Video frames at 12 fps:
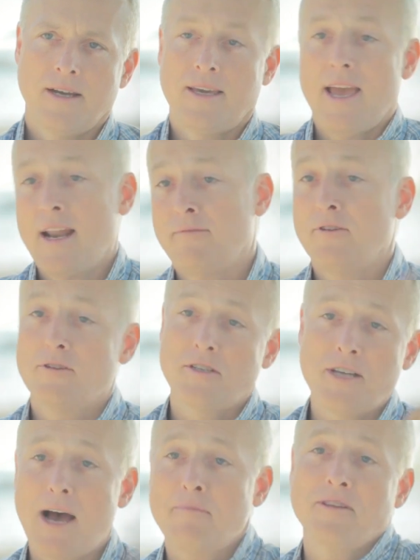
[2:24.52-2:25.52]
Again, if you're at
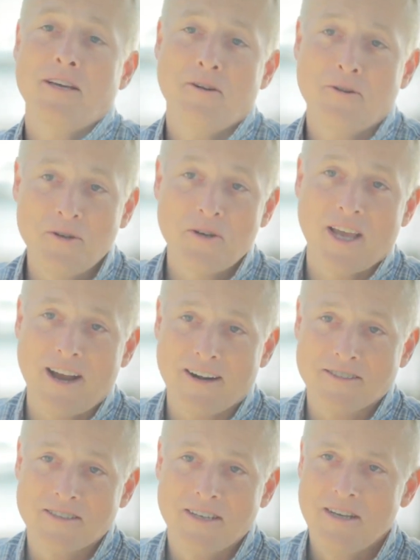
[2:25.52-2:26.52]
the top of the hill, who
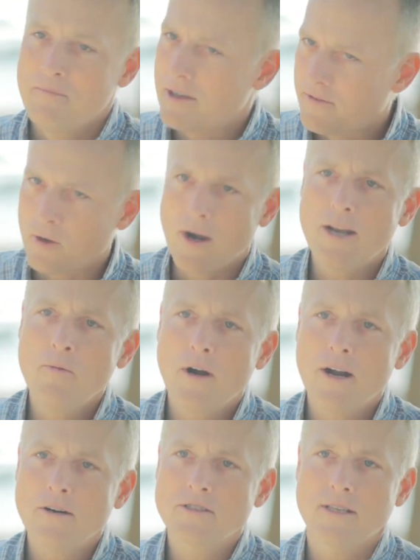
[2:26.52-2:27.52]
cares? But if you're
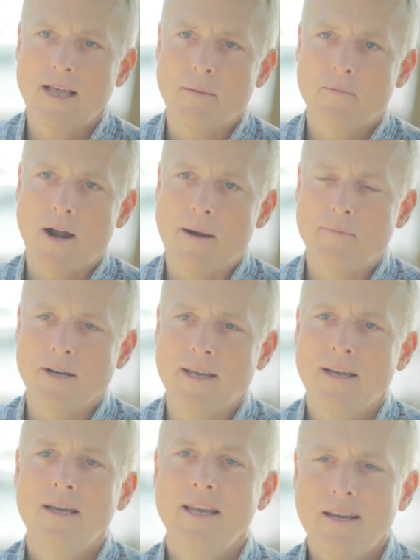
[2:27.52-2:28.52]
anywhere else on that property,
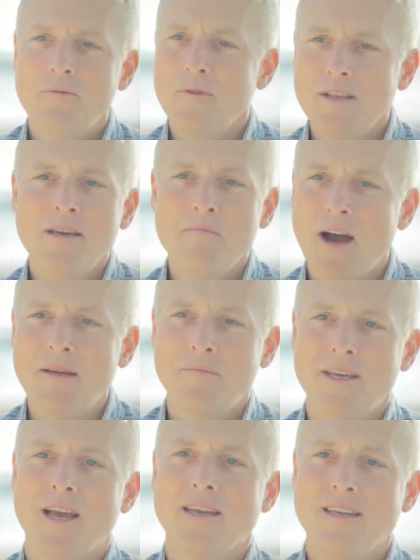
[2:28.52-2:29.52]
it really
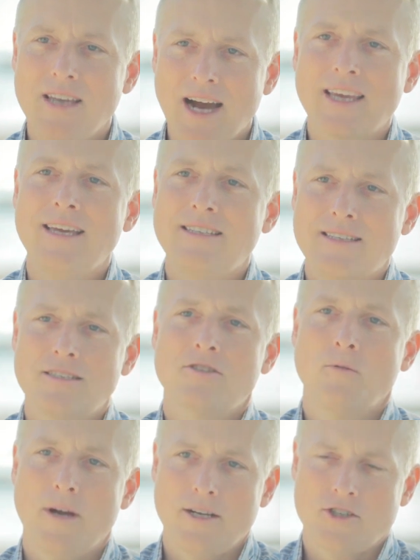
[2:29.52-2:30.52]
might be a yucky
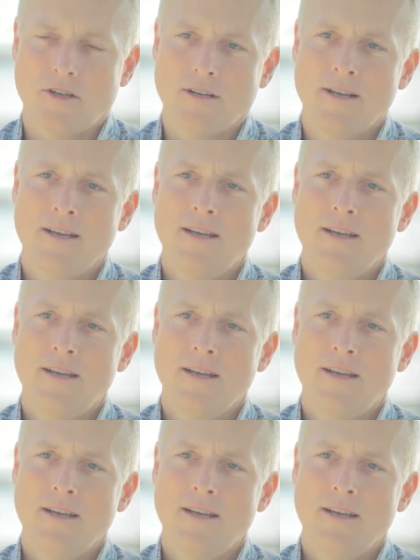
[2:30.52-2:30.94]
situation.